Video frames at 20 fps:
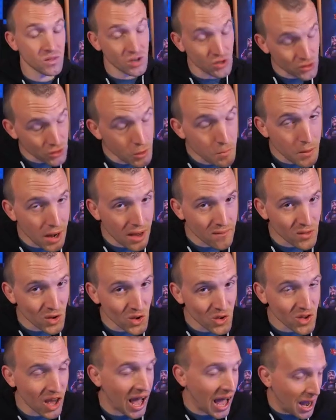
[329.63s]
The troop
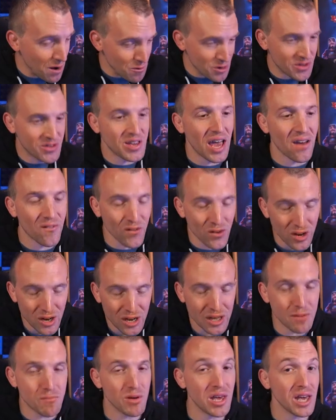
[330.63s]
levels, I was
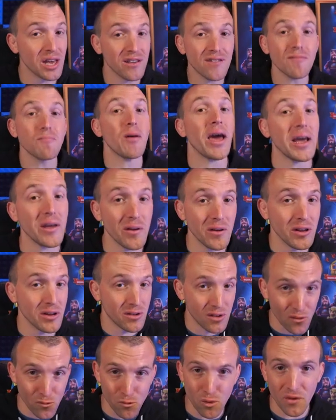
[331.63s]
definitely being
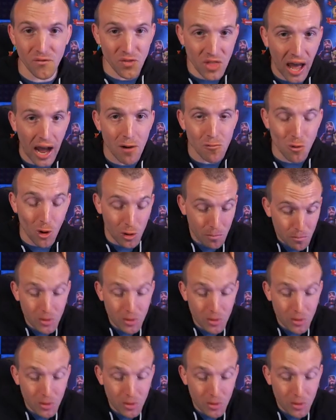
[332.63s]
speculative with that one,